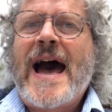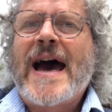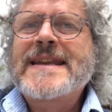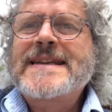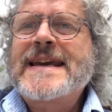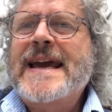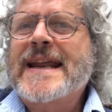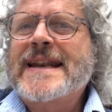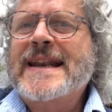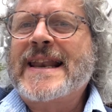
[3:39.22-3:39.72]

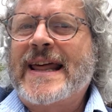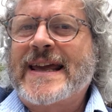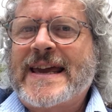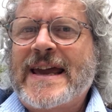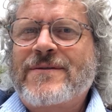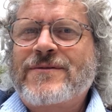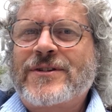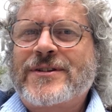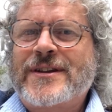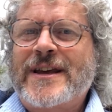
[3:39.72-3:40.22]
And yet, like
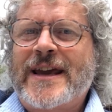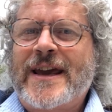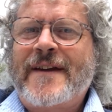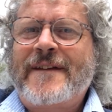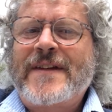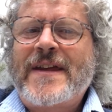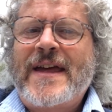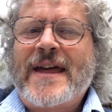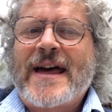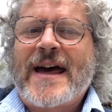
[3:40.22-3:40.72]
everything,
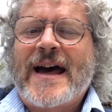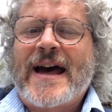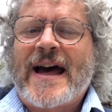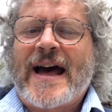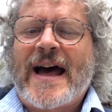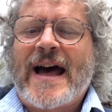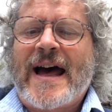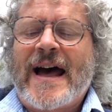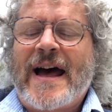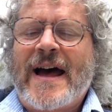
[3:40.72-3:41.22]

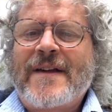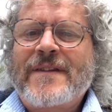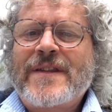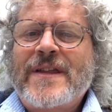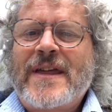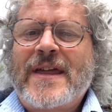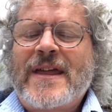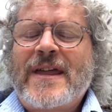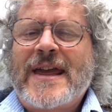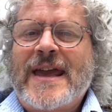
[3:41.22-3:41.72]

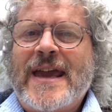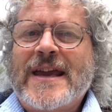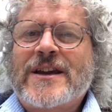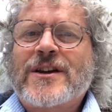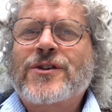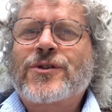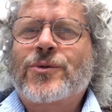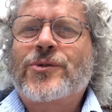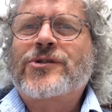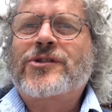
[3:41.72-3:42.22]
it
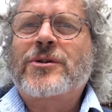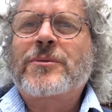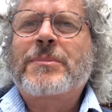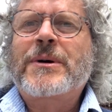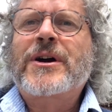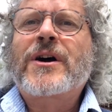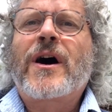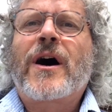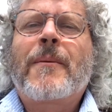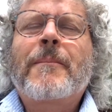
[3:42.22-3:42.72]
can also
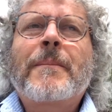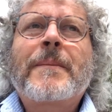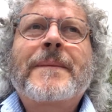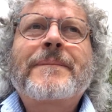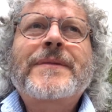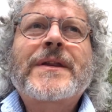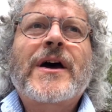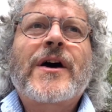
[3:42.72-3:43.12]
become